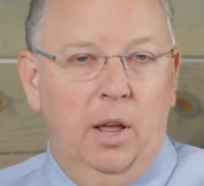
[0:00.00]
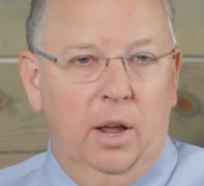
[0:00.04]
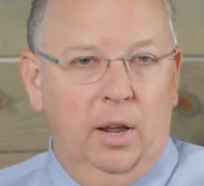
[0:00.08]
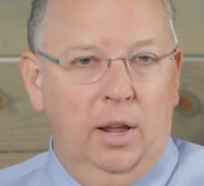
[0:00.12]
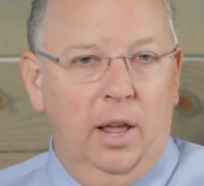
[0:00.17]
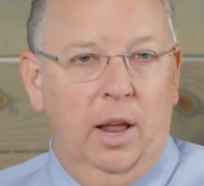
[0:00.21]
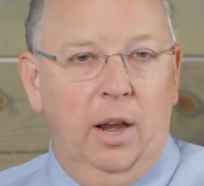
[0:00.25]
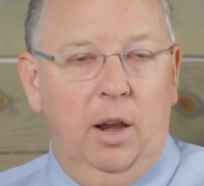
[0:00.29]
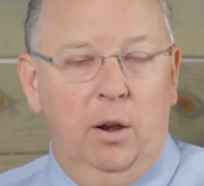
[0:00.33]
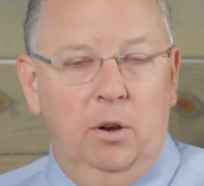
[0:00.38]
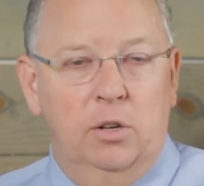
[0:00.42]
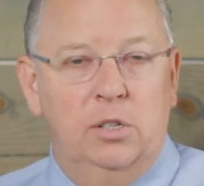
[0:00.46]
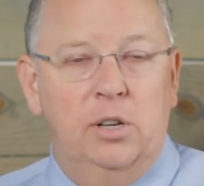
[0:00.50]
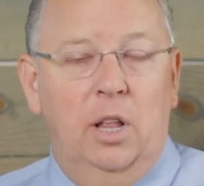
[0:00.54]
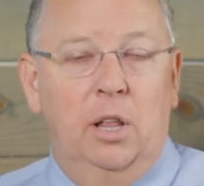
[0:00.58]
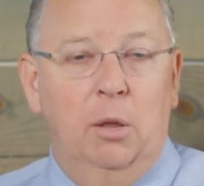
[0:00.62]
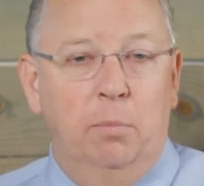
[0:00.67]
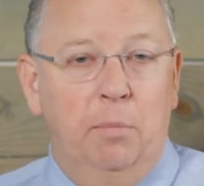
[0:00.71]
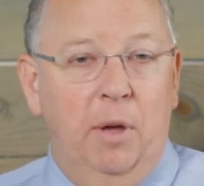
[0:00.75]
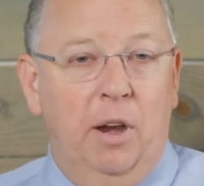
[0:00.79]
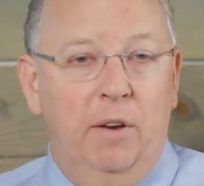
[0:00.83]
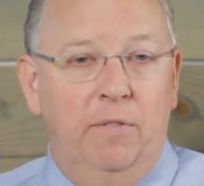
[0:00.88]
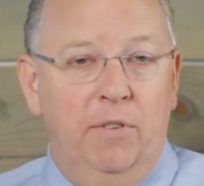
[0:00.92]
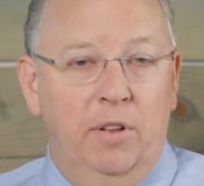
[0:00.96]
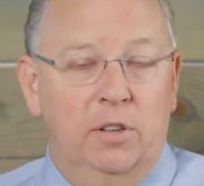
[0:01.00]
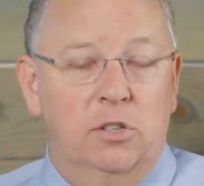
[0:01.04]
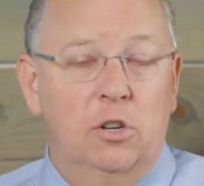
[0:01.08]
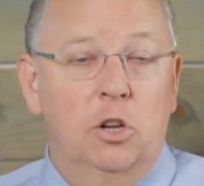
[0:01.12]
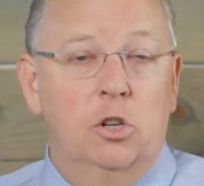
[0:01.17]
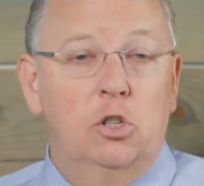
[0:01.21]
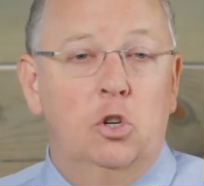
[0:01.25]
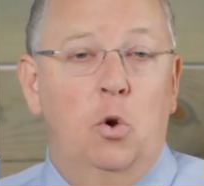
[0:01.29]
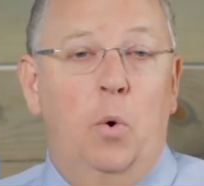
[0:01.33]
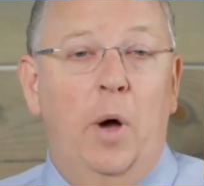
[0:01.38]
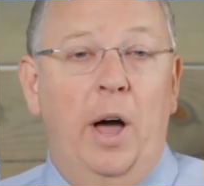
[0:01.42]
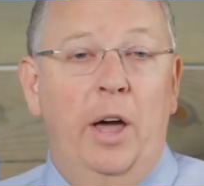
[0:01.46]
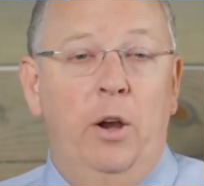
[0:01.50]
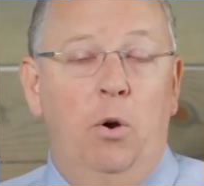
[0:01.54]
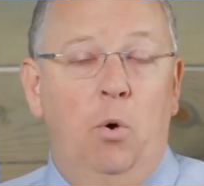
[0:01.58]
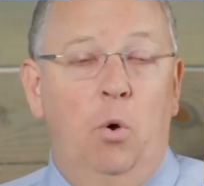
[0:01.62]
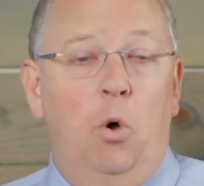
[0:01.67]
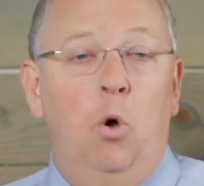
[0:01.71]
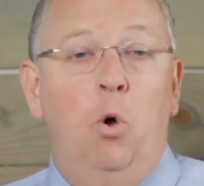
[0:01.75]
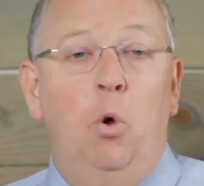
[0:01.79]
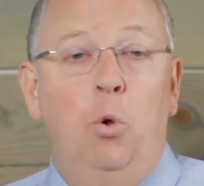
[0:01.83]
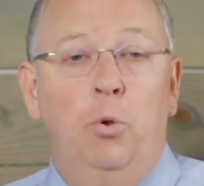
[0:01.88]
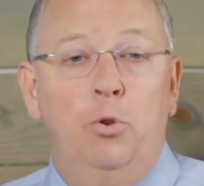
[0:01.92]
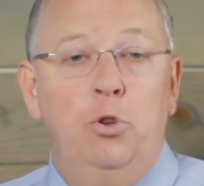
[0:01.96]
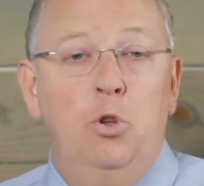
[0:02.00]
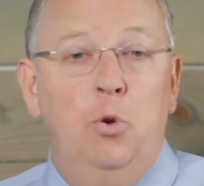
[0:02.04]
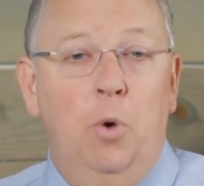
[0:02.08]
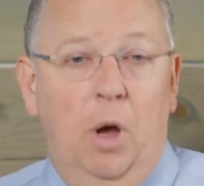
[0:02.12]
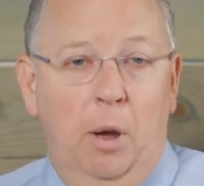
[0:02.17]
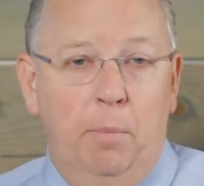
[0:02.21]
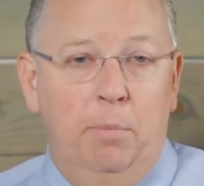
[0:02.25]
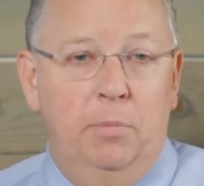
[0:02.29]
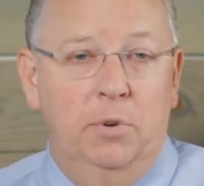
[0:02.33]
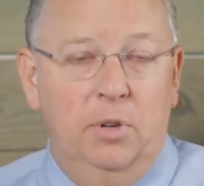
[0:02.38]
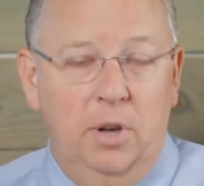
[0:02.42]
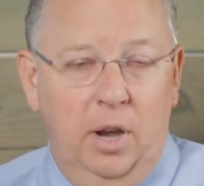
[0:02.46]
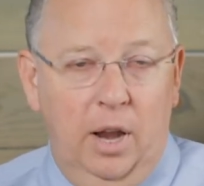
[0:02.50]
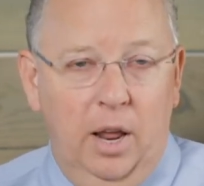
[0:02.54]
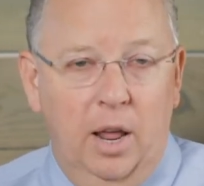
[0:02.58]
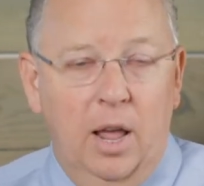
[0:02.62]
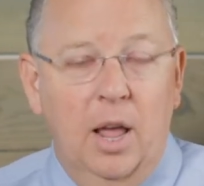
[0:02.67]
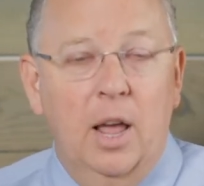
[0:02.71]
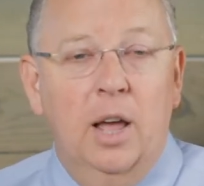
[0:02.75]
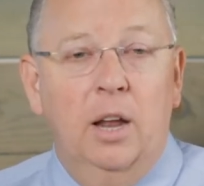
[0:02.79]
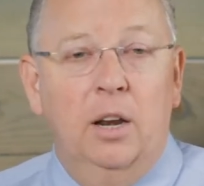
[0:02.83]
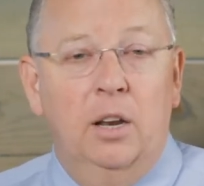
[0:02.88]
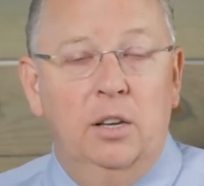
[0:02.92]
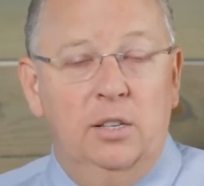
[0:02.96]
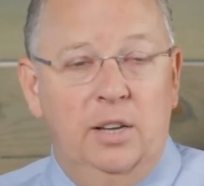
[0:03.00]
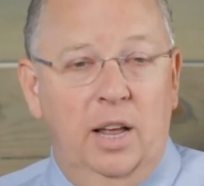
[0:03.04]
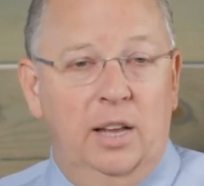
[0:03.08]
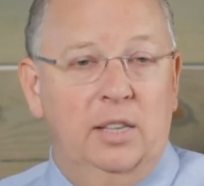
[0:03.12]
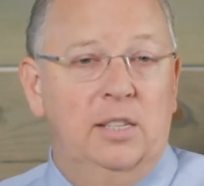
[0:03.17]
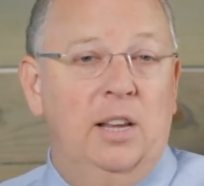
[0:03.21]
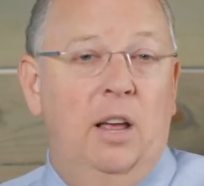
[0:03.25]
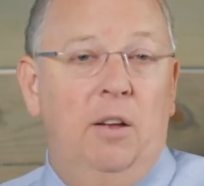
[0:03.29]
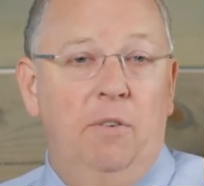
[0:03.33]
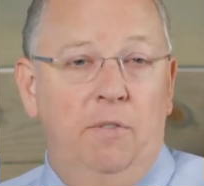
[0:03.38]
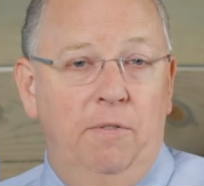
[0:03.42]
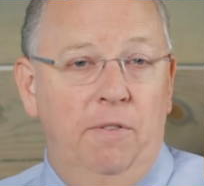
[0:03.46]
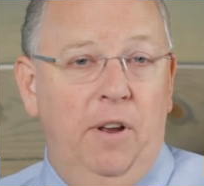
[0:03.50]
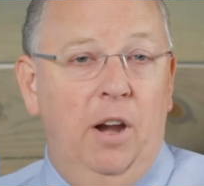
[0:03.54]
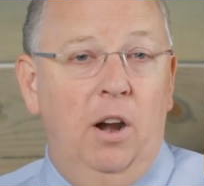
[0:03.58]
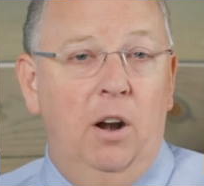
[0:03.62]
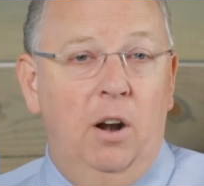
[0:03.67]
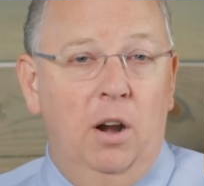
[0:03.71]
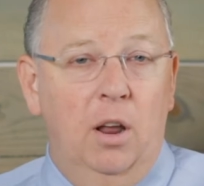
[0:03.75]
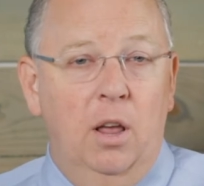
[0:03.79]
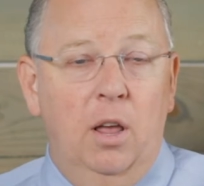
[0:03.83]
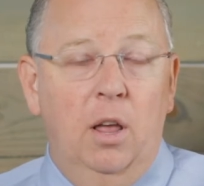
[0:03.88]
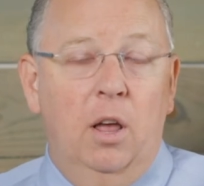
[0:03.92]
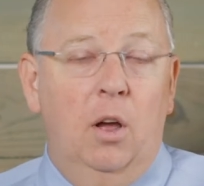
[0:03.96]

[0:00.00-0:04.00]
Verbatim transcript: Again, selling benefits, so I don't hold you up today. Does that sound fair?